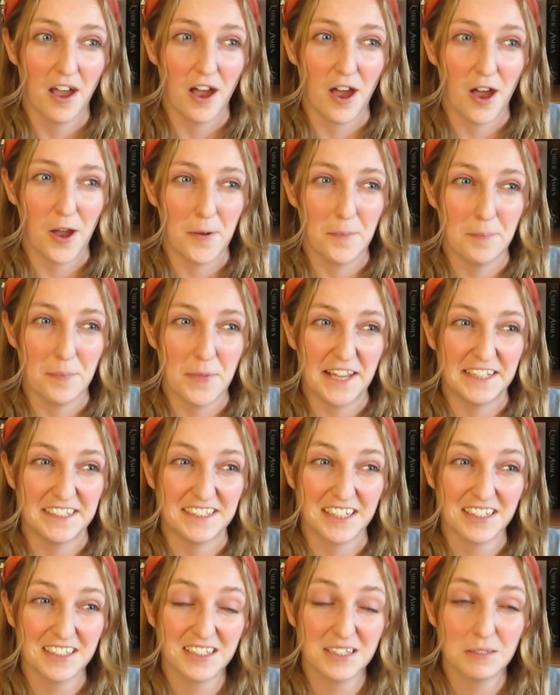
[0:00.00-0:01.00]
It
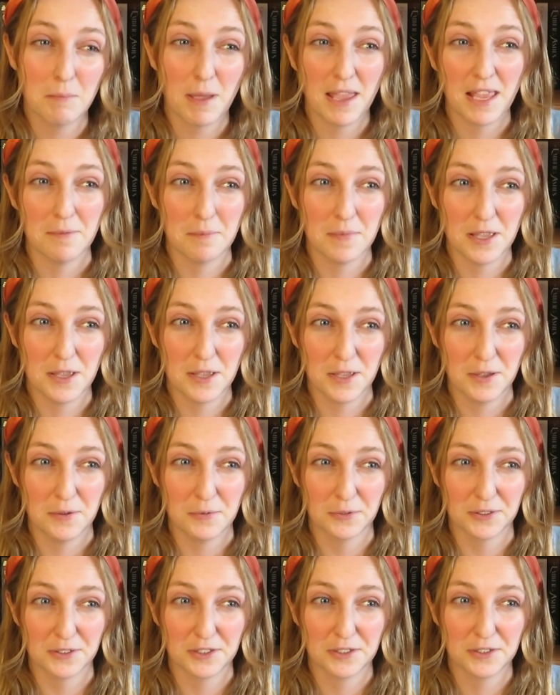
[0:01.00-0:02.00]
does make me
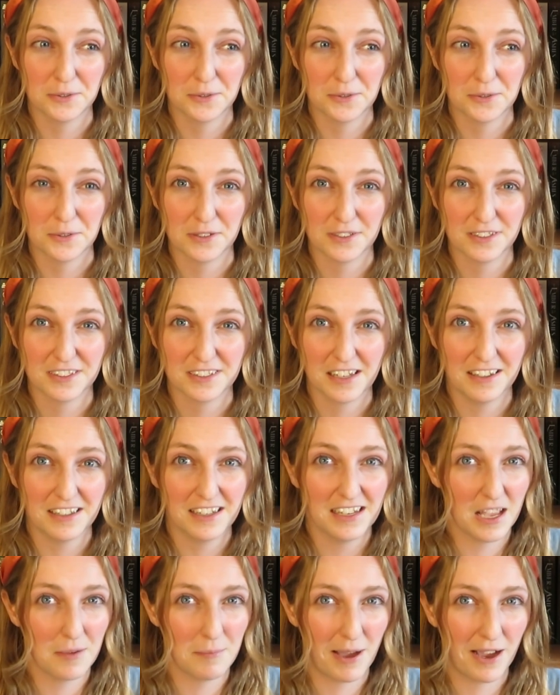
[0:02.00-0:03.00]
want to talk
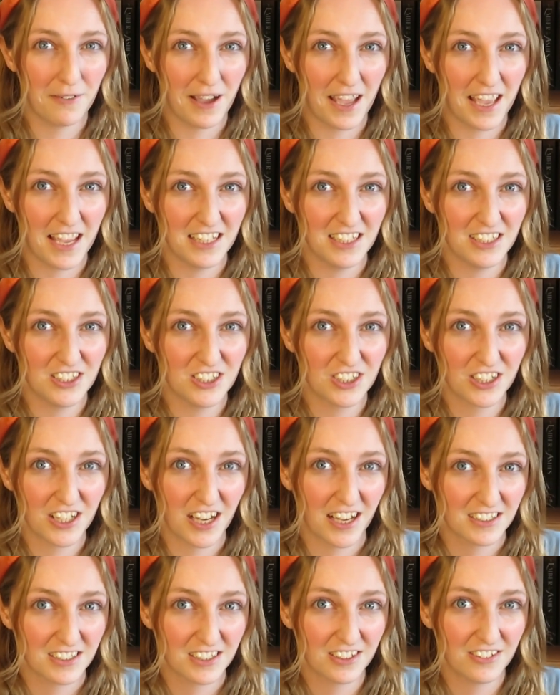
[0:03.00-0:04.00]
slightly about age
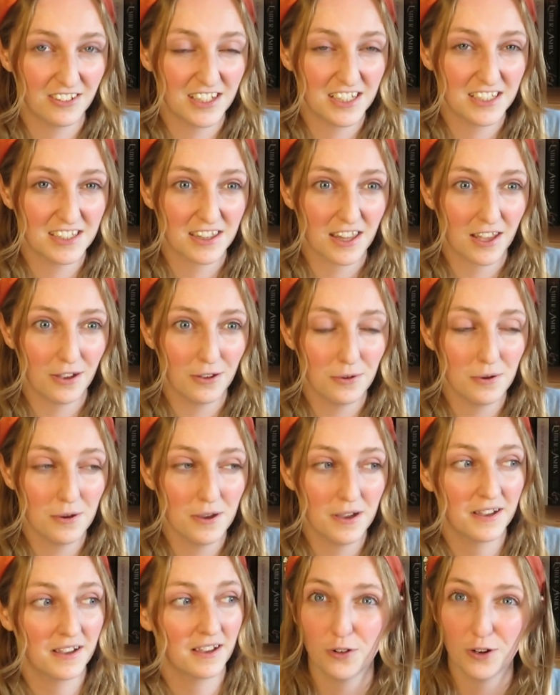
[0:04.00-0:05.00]
categories, though.
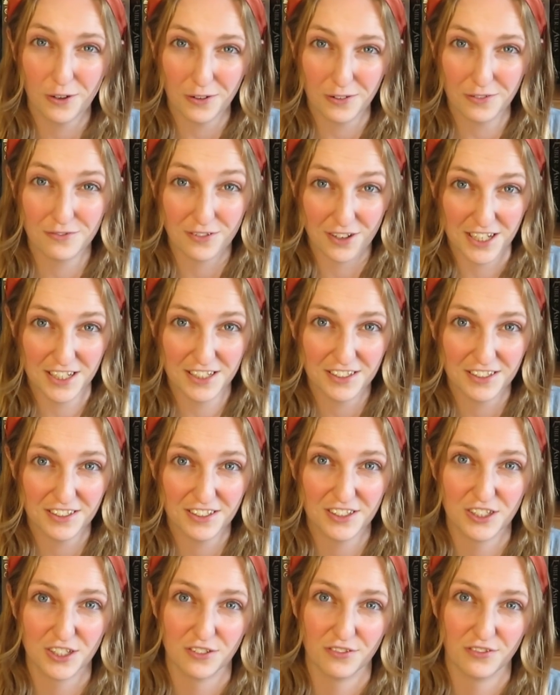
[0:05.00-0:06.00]
For a lot of
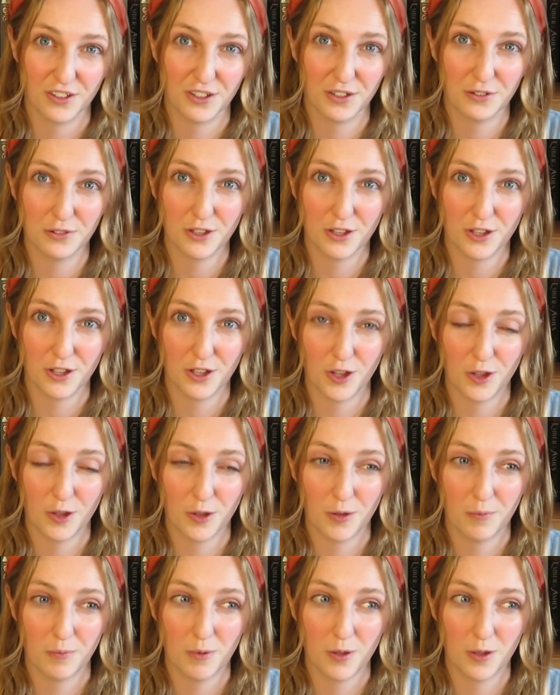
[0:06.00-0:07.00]
readers to feel that
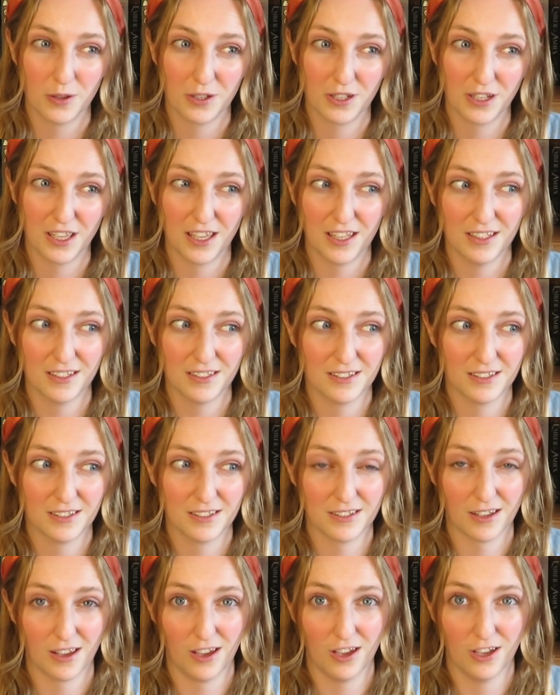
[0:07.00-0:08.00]
a book
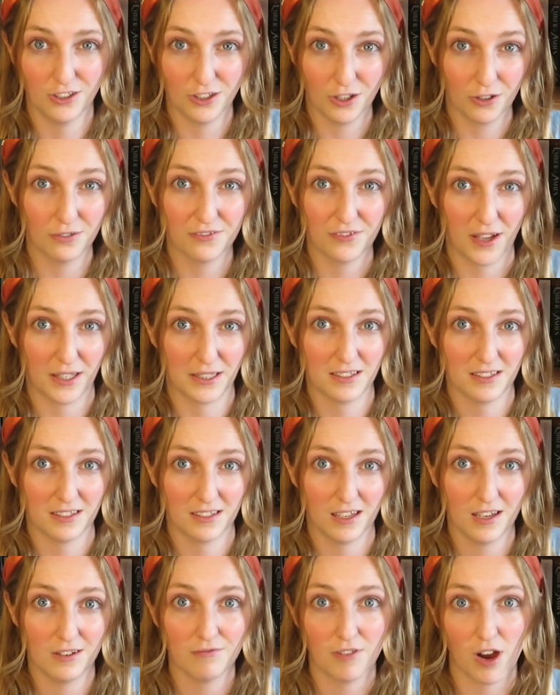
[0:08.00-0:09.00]
is adult
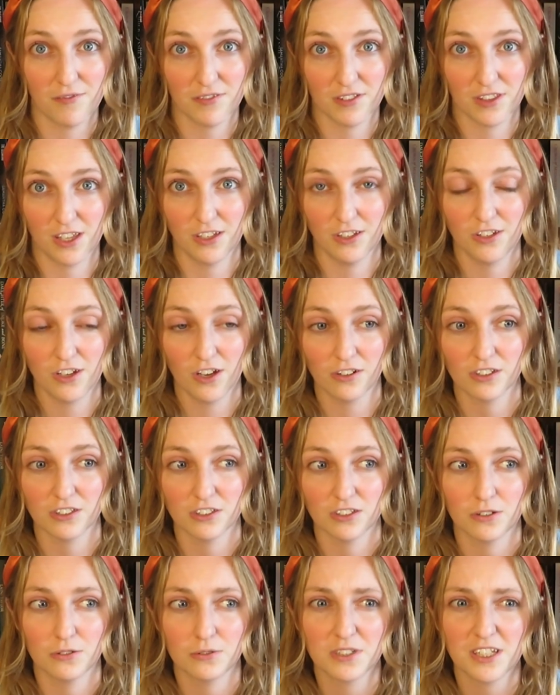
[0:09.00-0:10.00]
fantasy rather than young
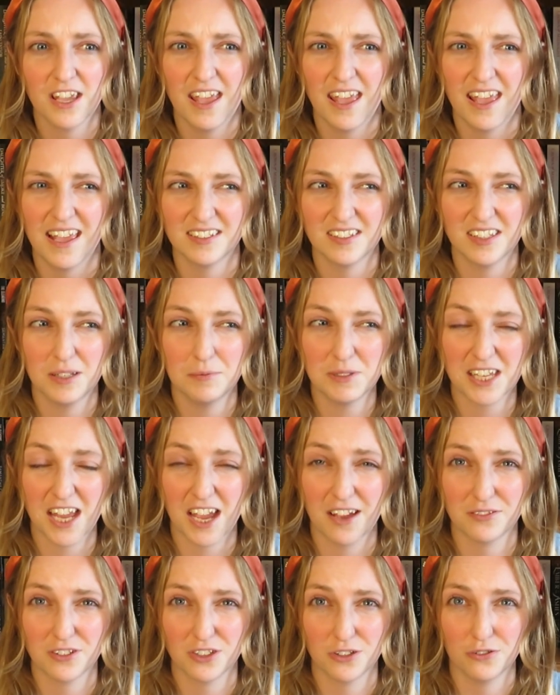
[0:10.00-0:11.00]
adult, it seems to
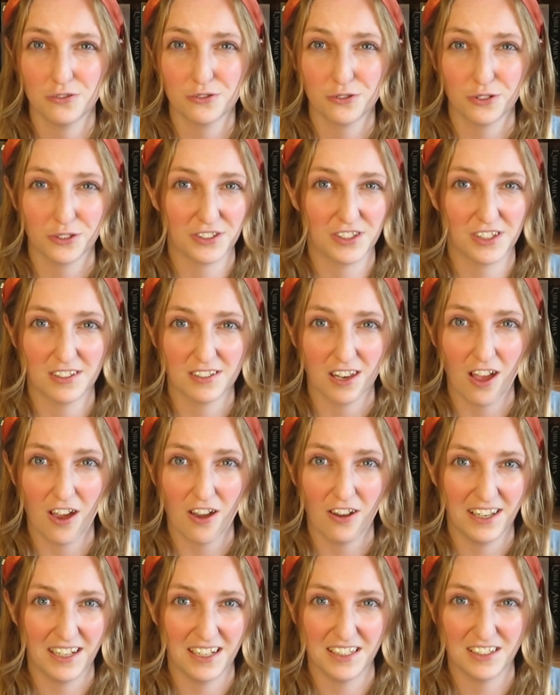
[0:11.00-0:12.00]
have cross this
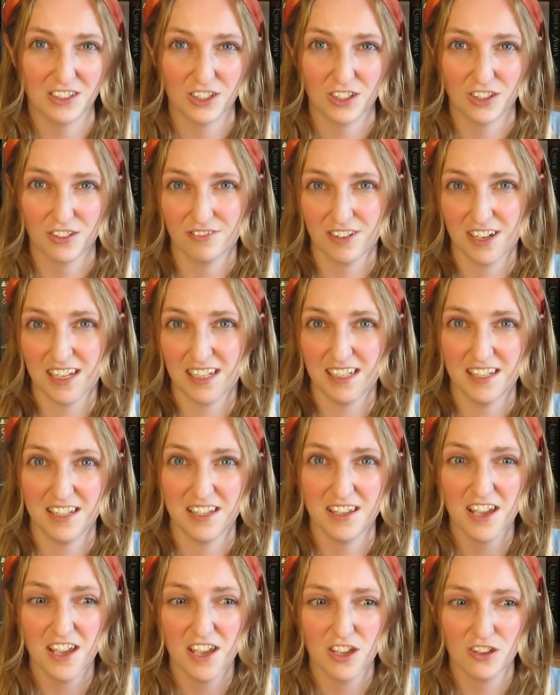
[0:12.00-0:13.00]
line into the
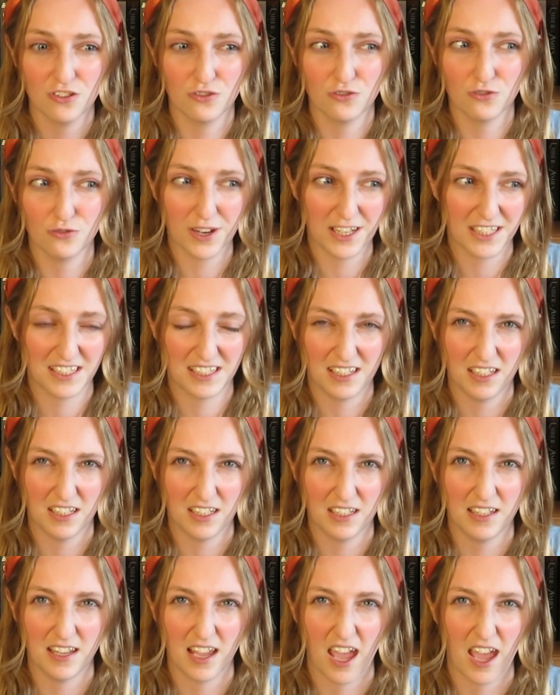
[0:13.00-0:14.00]
really
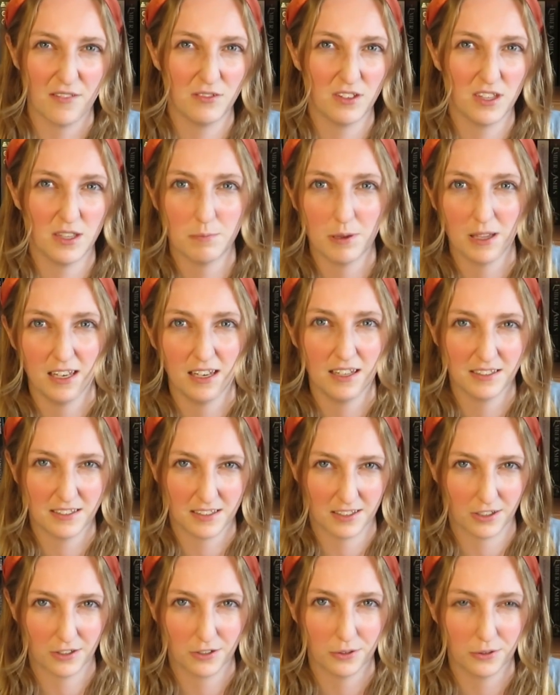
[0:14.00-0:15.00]
gritty, heavy
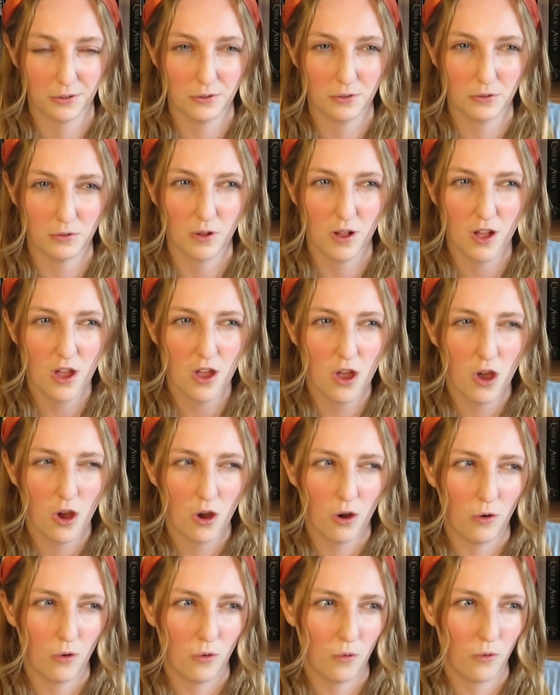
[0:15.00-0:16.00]
political,
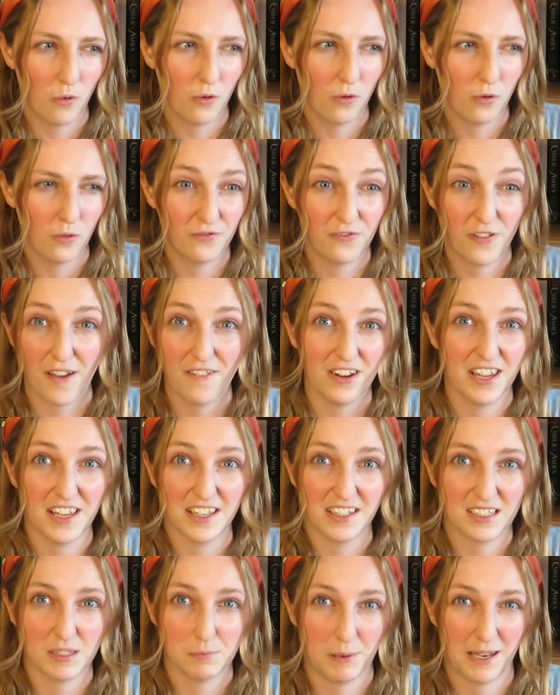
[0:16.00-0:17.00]
or very
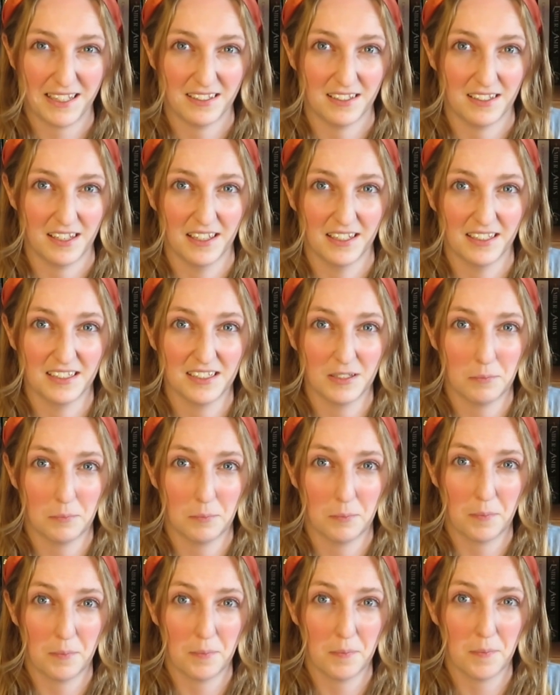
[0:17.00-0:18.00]
explicit.
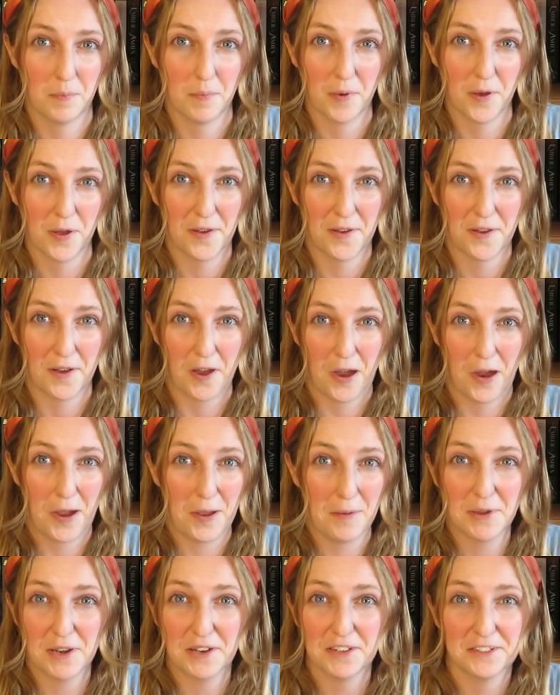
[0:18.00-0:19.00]
But
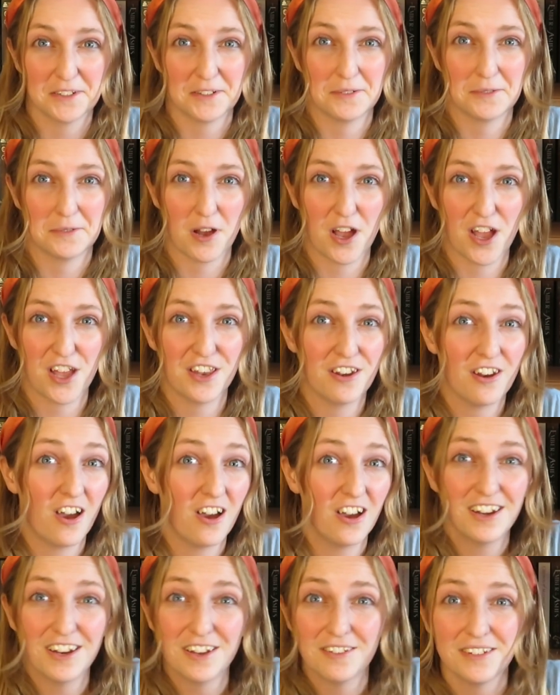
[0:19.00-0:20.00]
I'm an adult and
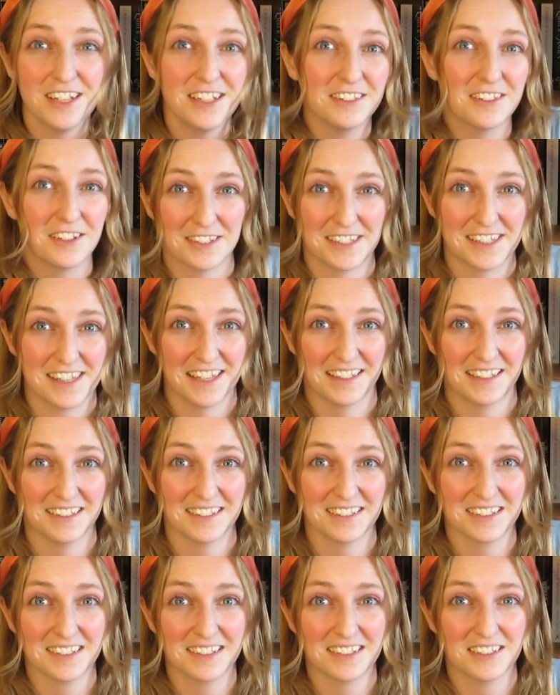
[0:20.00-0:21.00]
I don't need those
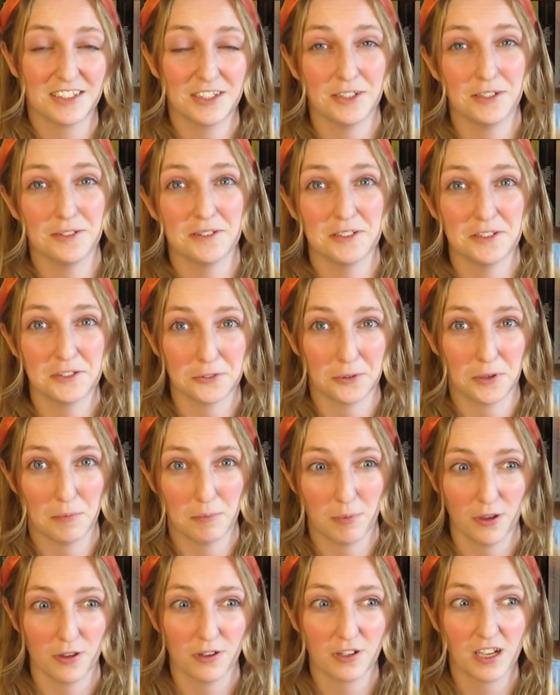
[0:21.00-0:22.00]
things to enjoy a
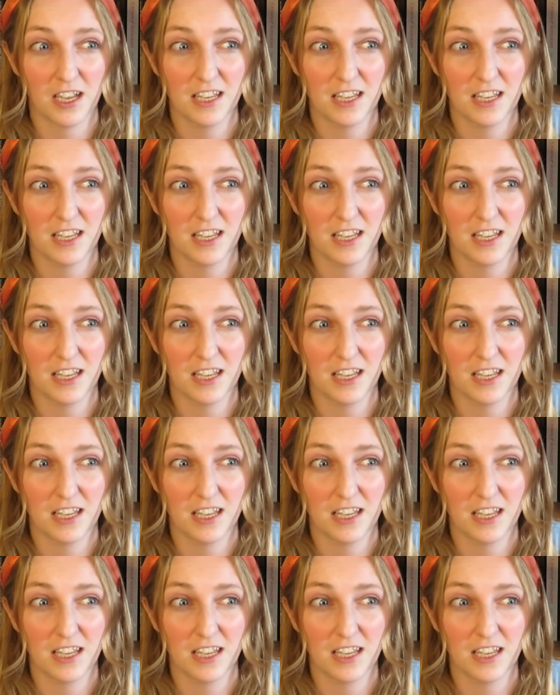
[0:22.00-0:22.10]
book.